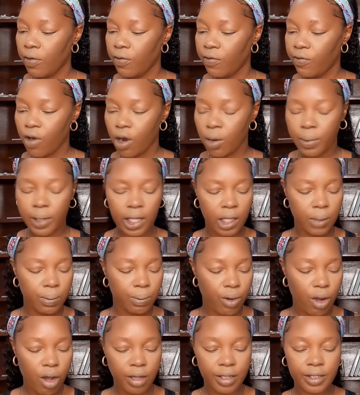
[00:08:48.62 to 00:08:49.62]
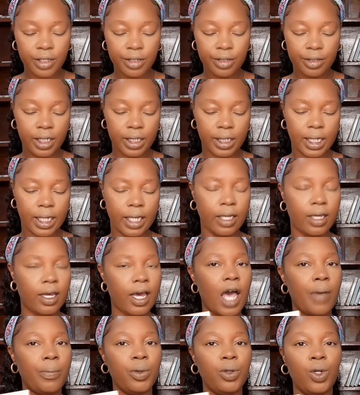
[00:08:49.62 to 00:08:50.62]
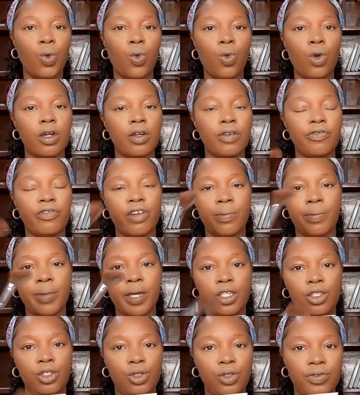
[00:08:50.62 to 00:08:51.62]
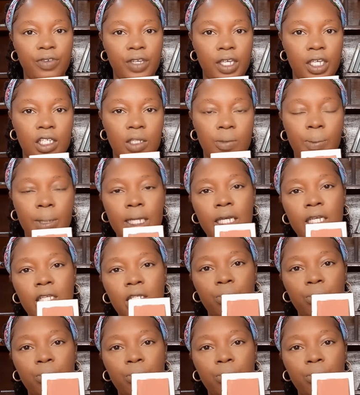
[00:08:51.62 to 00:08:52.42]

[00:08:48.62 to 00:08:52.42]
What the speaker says: For my bronzer today, I'm going to work from my Juvia's Place